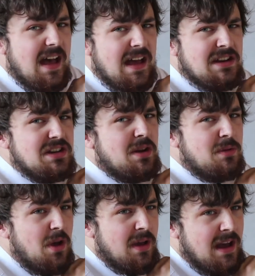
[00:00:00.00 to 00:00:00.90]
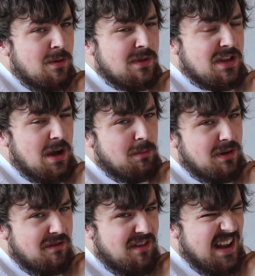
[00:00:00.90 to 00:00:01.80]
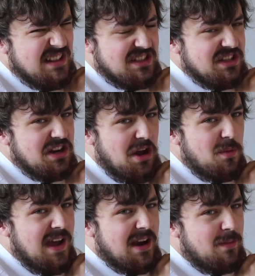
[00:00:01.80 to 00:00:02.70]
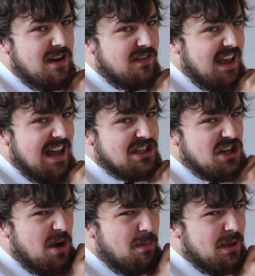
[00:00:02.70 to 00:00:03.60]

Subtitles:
I ended up going out with a couple of friends and we had a bit of a catch up.